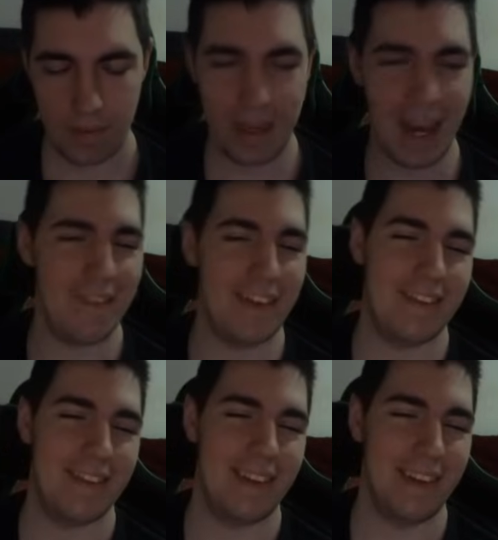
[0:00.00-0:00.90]
Damn
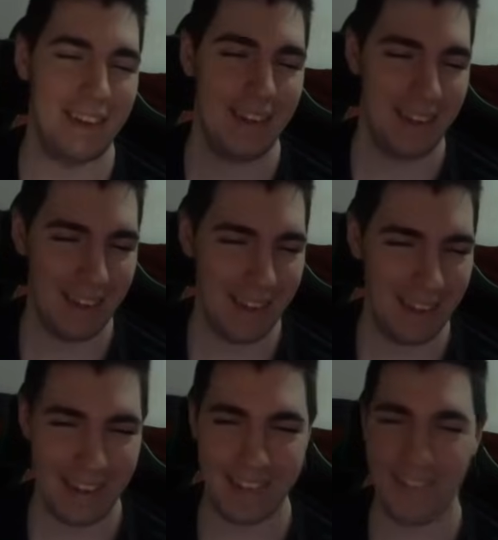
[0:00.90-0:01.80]
it!
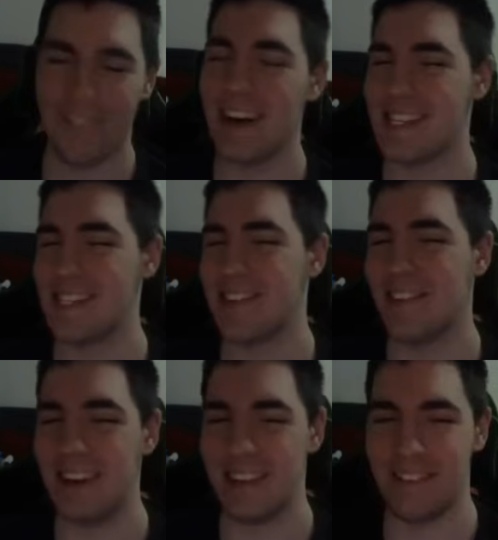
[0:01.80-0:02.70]
It was the
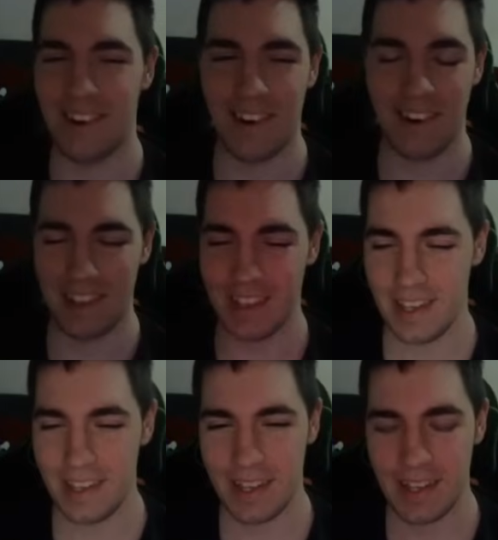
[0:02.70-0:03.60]
right call.
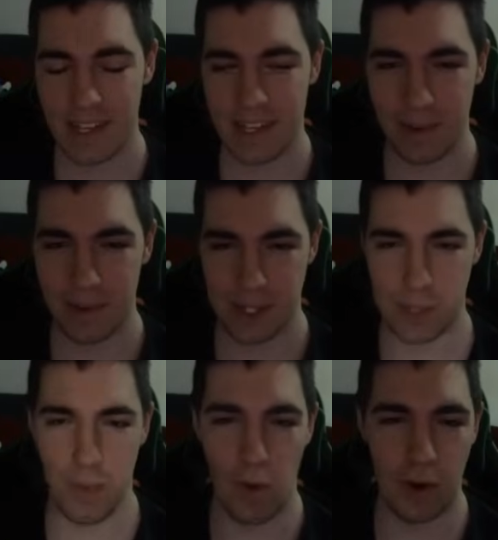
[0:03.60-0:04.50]
Well,
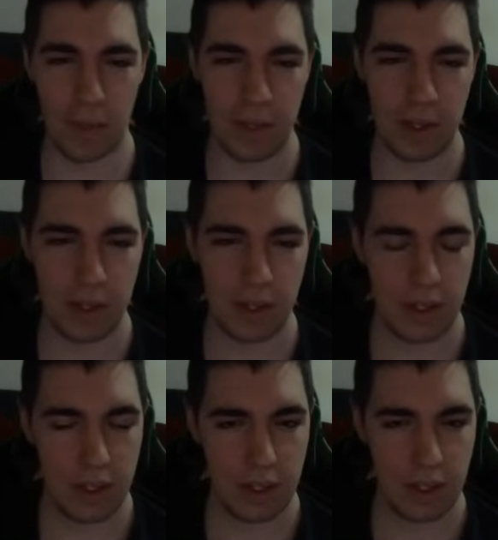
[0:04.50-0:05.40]
Swarm.
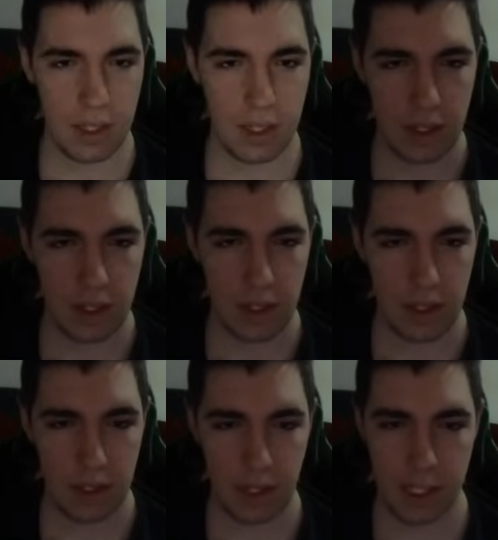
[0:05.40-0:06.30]

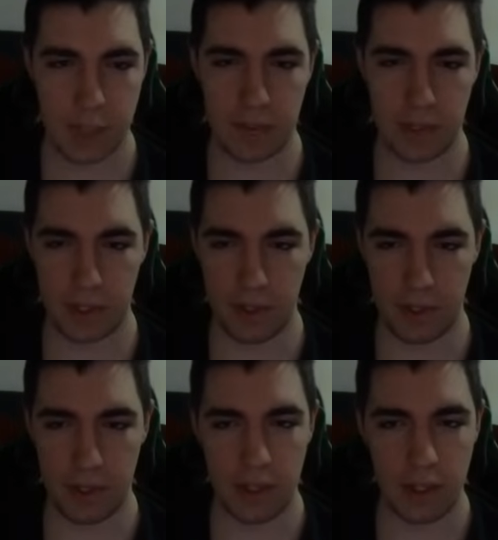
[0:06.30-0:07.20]
That's pretty
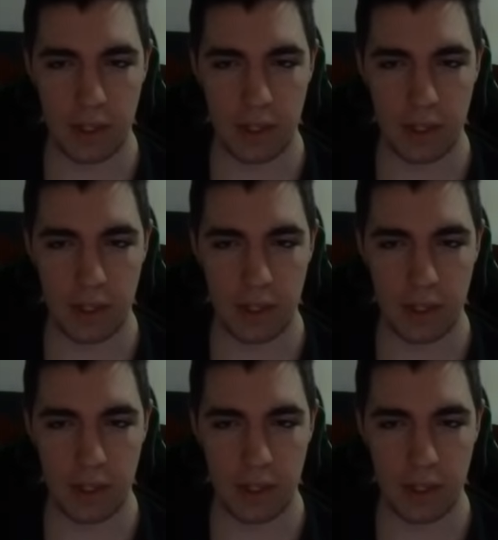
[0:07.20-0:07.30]
good.